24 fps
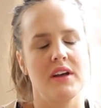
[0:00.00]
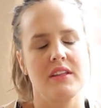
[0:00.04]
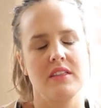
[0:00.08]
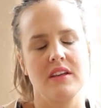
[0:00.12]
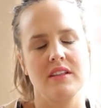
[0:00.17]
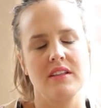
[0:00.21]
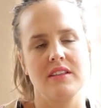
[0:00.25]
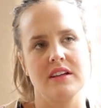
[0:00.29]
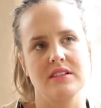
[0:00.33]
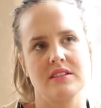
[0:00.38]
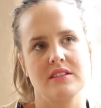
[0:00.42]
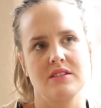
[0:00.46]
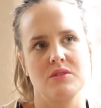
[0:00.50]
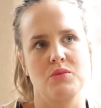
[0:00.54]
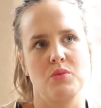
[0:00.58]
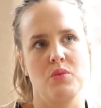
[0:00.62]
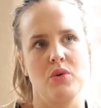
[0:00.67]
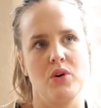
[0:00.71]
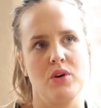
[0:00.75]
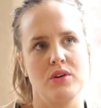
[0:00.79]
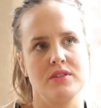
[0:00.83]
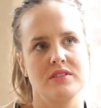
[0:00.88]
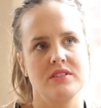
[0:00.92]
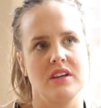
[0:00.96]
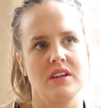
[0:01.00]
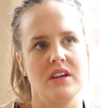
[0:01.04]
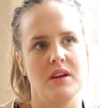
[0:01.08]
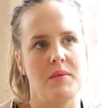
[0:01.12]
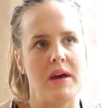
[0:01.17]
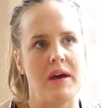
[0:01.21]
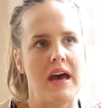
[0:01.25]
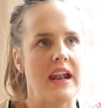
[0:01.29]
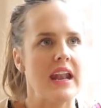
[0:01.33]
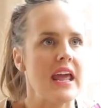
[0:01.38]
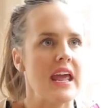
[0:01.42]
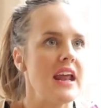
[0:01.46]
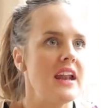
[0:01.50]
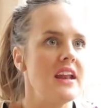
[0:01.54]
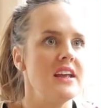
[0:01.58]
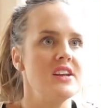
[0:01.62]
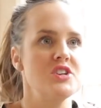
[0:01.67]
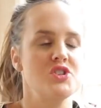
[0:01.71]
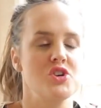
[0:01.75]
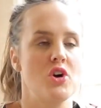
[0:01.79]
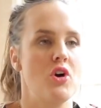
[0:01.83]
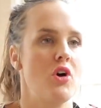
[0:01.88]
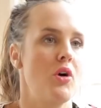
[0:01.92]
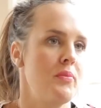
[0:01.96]
I think that's the worst thing about
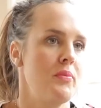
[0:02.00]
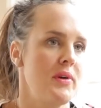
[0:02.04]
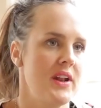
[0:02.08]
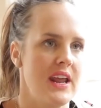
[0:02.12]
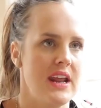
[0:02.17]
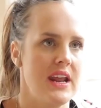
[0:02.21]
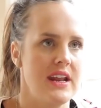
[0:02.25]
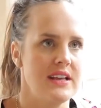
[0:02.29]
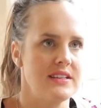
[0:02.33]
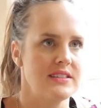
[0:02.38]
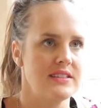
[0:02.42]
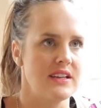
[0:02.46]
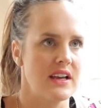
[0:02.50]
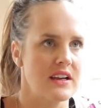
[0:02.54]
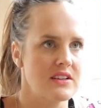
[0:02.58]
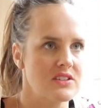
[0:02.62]
any job and any yeah.